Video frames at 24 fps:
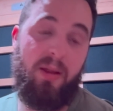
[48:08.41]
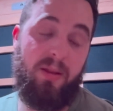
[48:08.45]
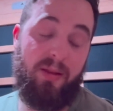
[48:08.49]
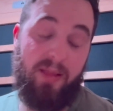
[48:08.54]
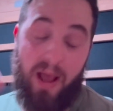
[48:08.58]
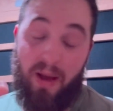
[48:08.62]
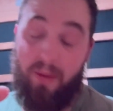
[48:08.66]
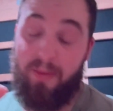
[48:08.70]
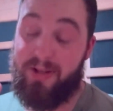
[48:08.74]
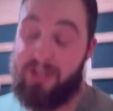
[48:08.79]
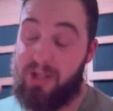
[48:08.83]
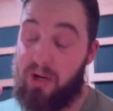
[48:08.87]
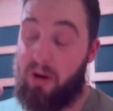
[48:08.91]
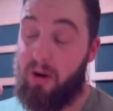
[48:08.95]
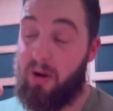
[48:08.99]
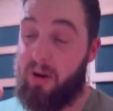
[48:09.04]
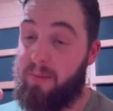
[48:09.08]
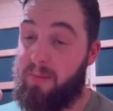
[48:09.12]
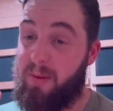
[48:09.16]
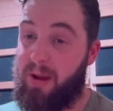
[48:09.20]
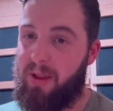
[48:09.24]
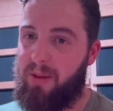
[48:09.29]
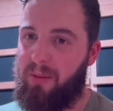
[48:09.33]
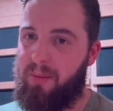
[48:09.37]
That one's
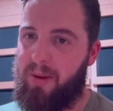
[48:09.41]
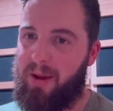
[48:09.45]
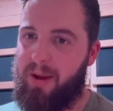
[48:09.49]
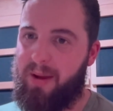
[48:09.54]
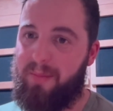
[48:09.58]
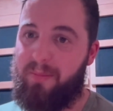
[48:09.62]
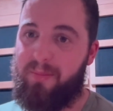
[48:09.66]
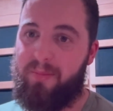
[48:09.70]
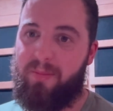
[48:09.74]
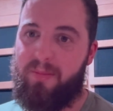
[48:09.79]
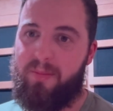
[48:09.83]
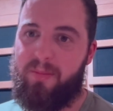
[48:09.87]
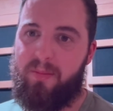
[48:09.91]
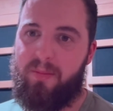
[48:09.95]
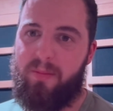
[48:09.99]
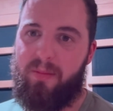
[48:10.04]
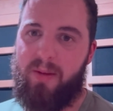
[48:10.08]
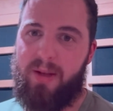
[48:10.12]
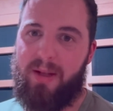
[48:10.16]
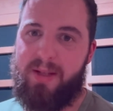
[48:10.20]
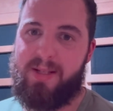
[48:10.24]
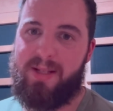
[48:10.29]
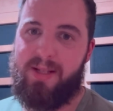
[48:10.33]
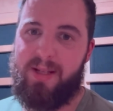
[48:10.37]
hard, by the way.
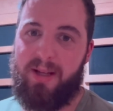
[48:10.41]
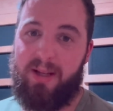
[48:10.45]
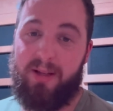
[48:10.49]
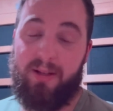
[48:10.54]
It's